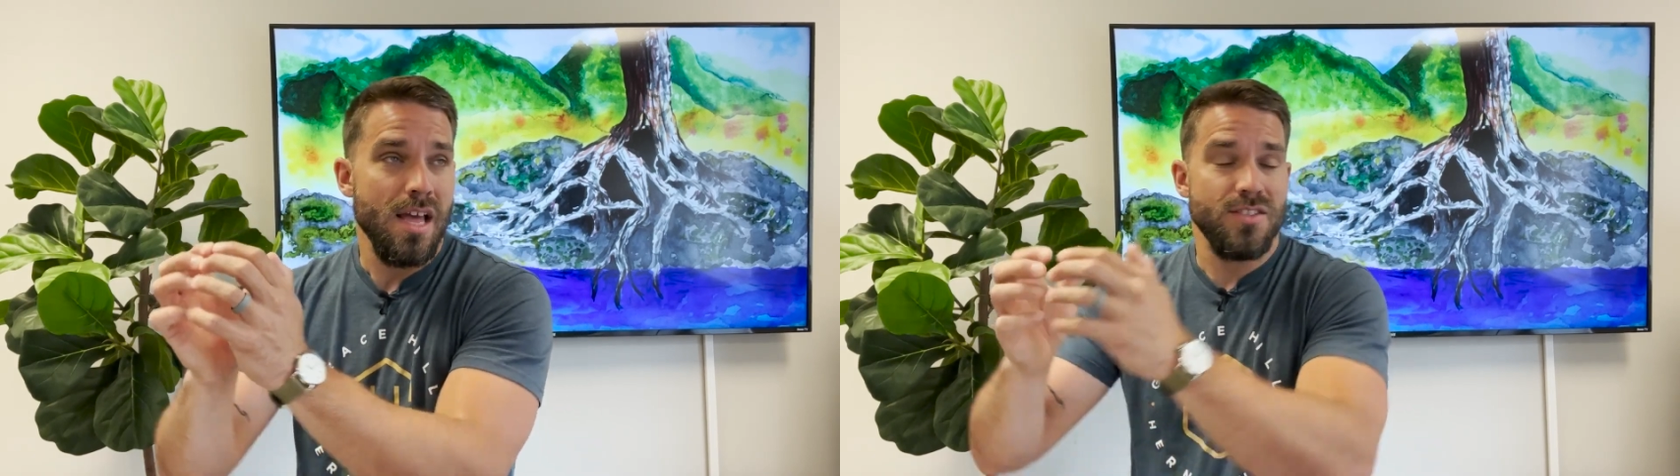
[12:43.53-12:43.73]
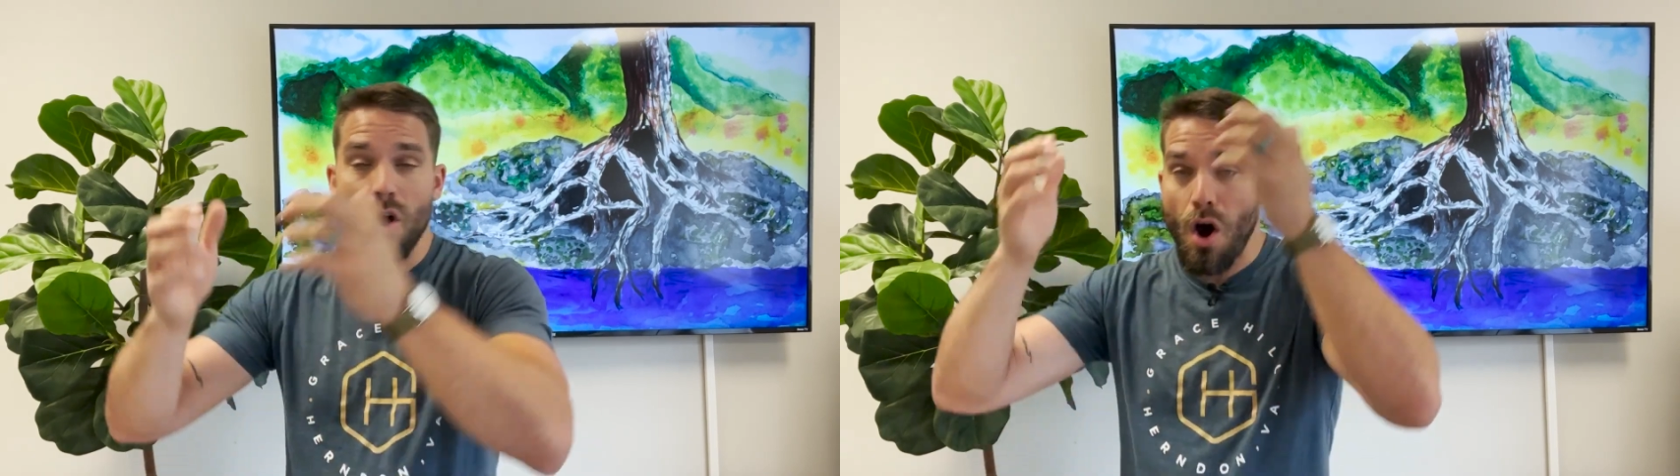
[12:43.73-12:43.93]

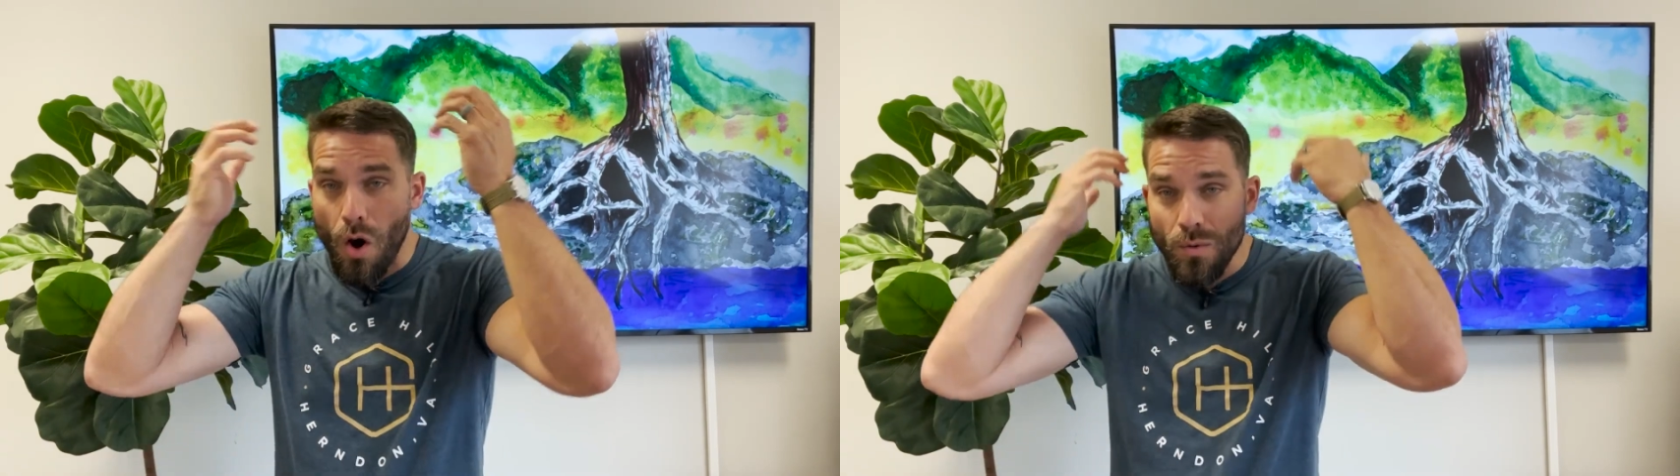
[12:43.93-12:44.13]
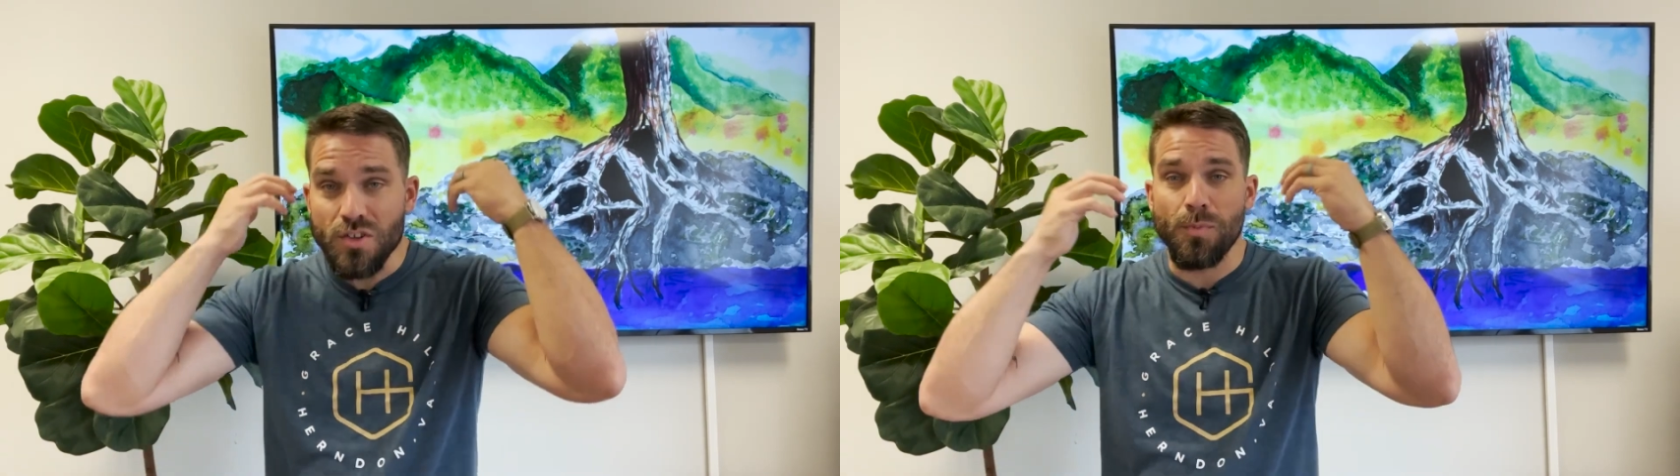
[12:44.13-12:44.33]
to
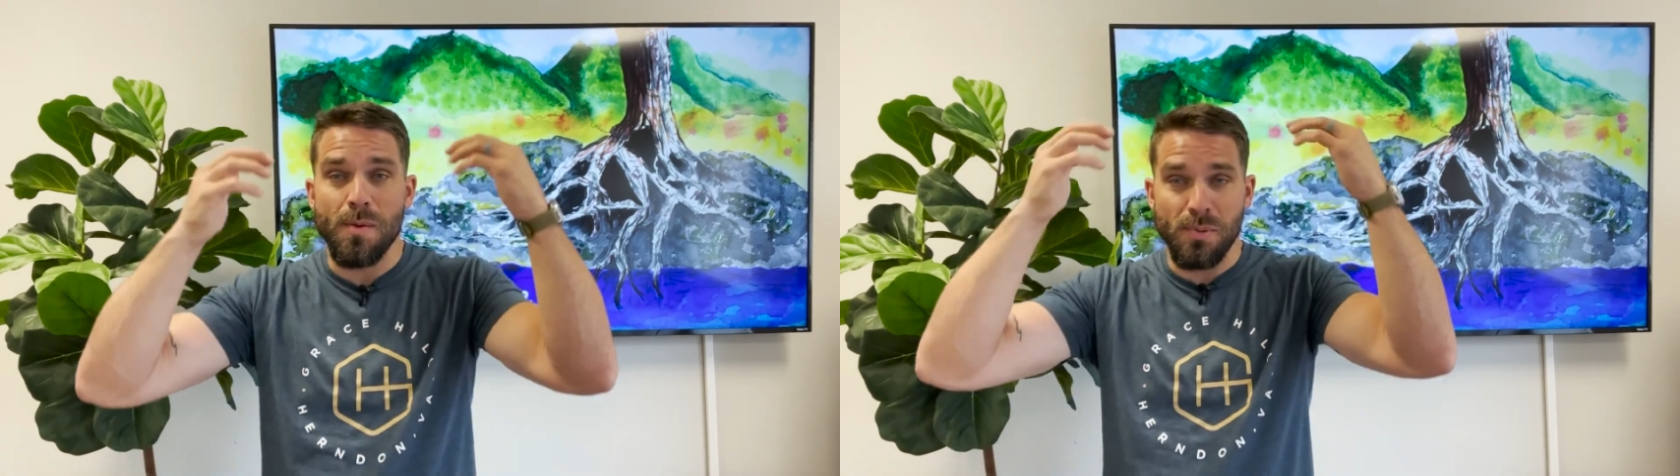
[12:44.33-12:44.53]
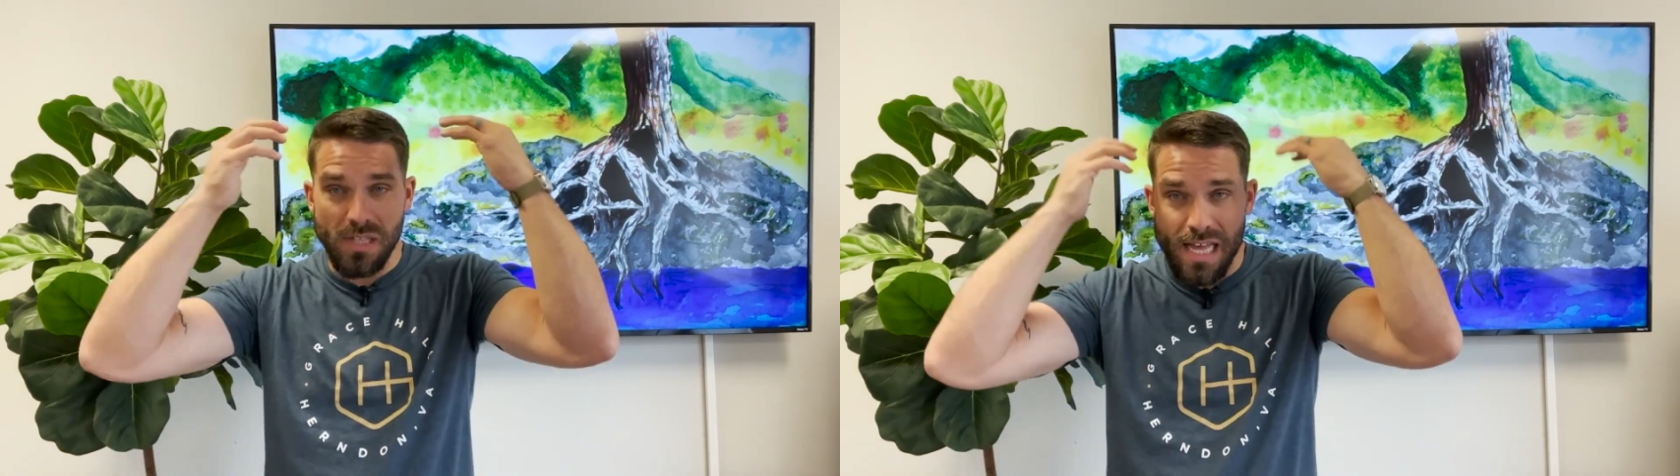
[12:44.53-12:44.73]
always be
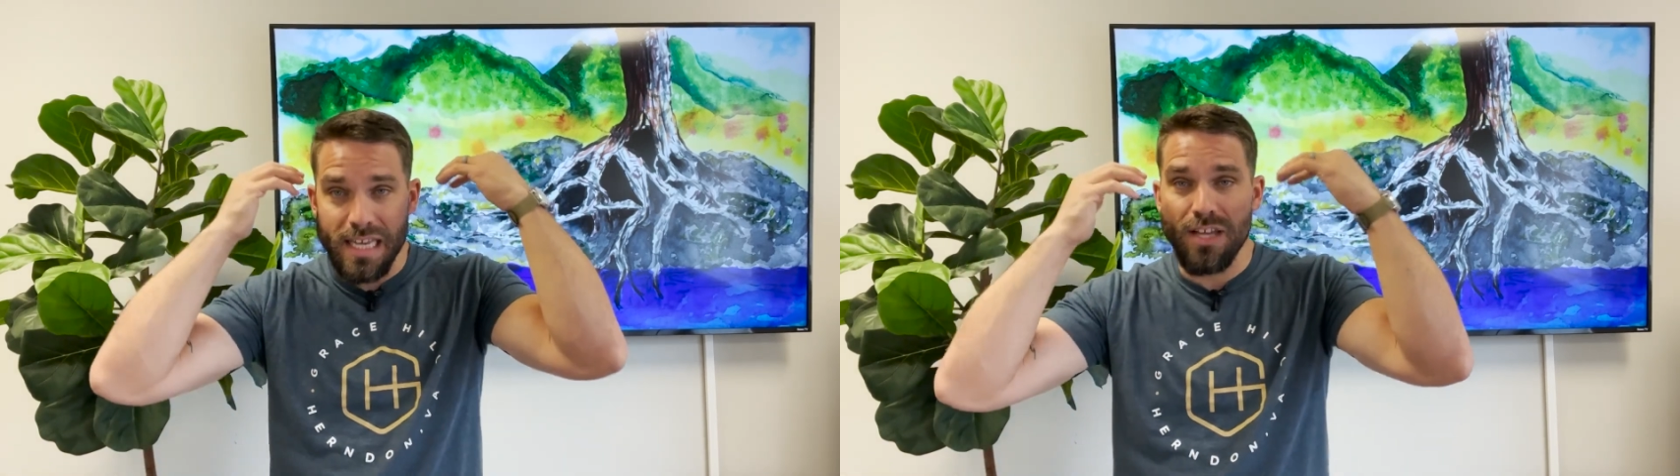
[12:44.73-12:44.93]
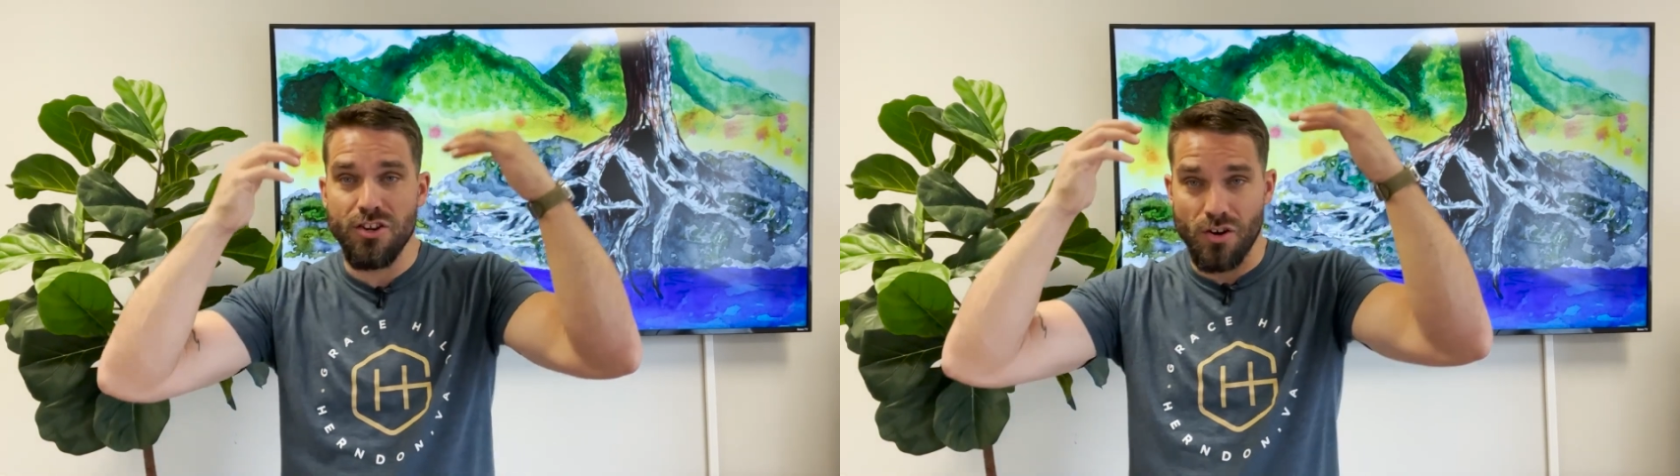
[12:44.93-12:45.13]

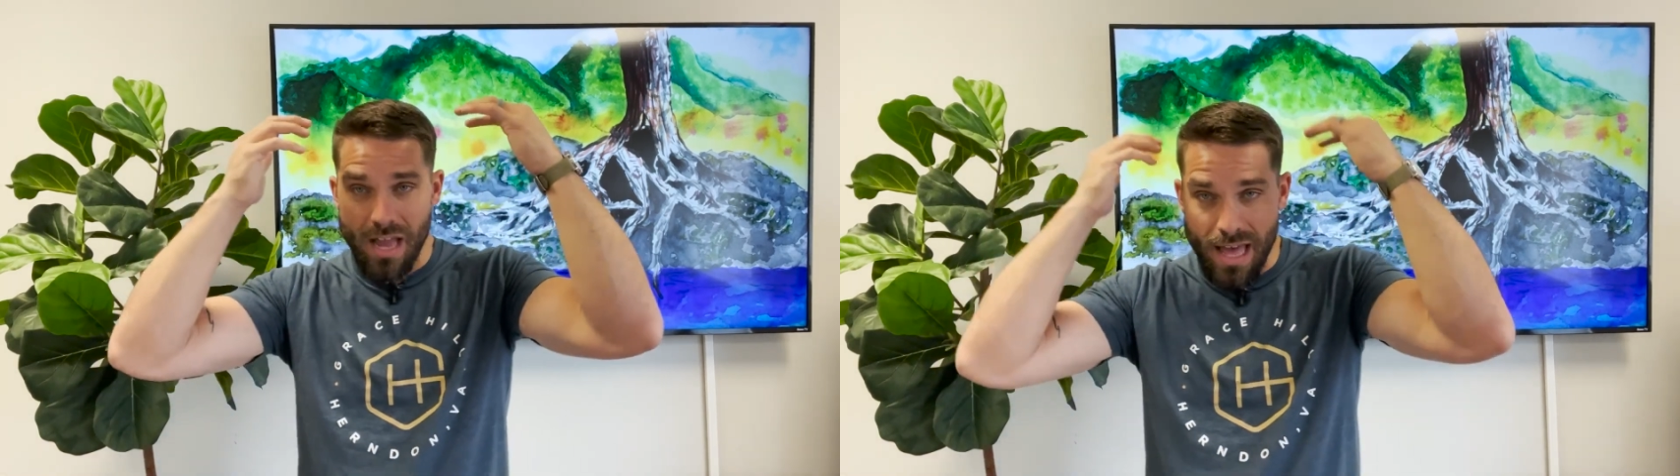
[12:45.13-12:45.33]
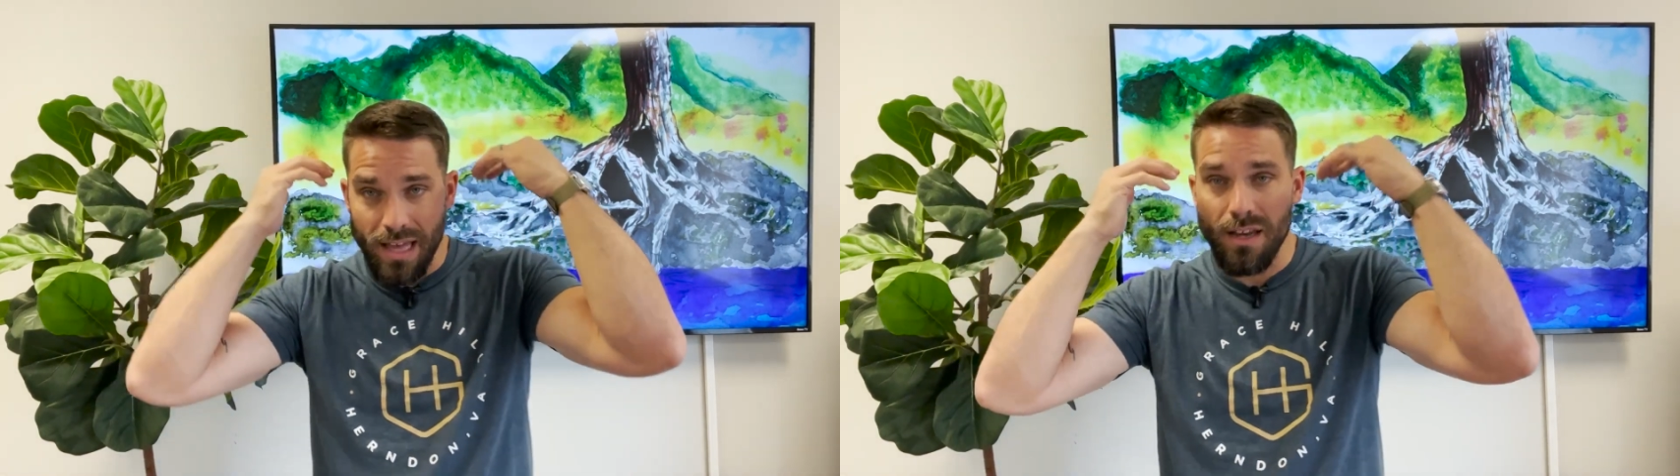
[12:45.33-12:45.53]
playing in your
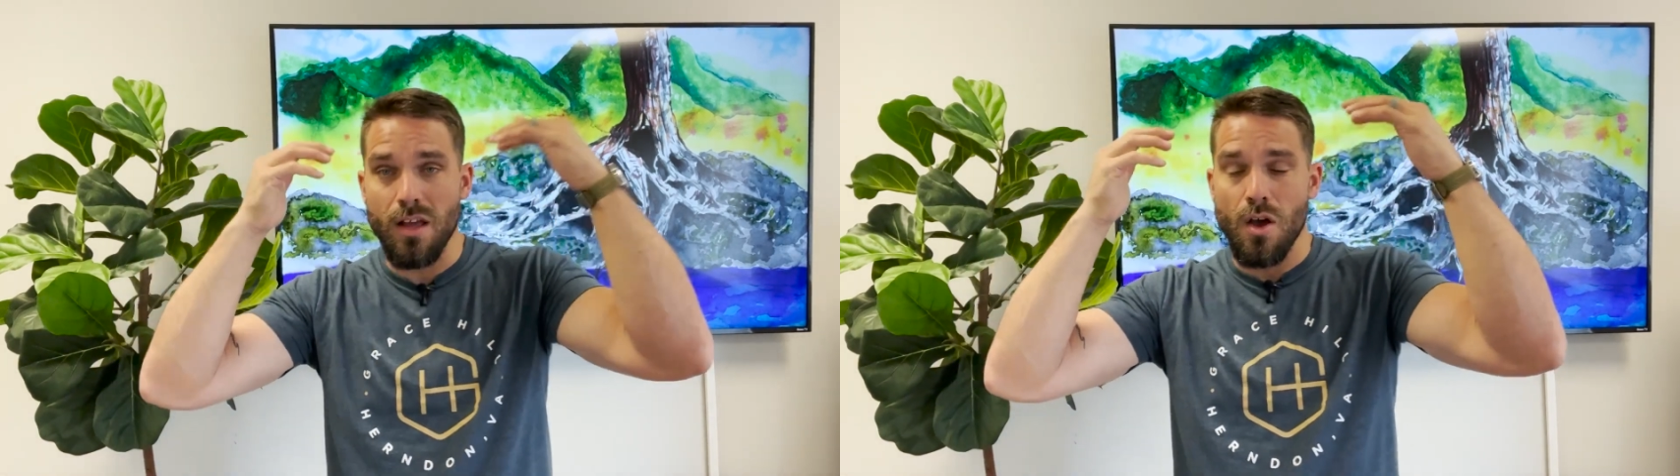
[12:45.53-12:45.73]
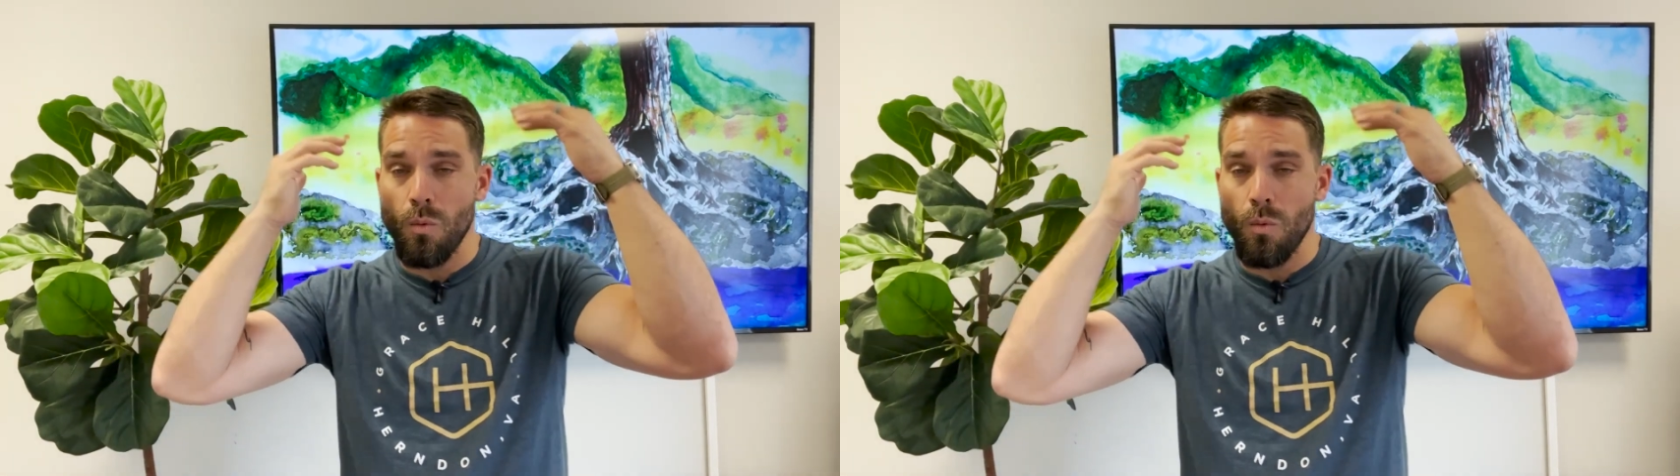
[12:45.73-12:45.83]
head